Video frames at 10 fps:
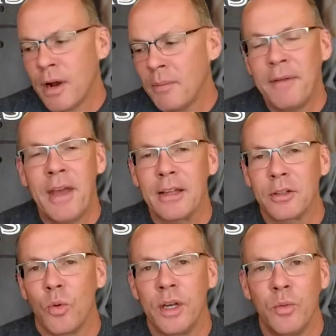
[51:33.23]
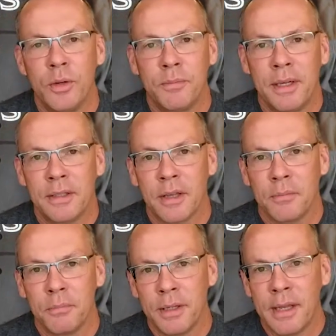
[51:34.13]
Rob, I've got 21 minutes
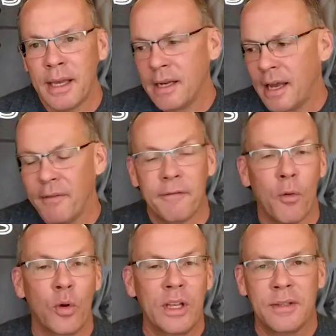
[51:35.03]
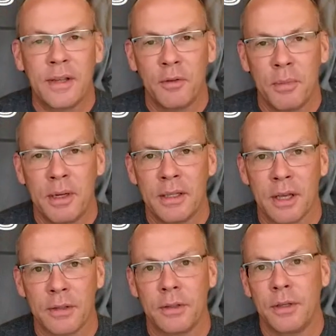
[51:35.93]
on Monday, and I have 47
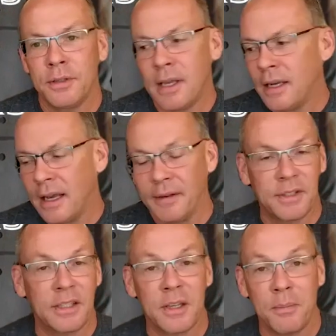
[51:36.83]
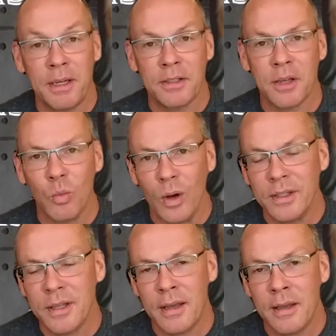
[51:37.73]
minutes on Tuesday, and I have 60 minutes on
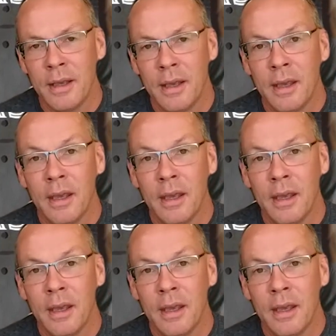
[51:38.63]
Wednesday,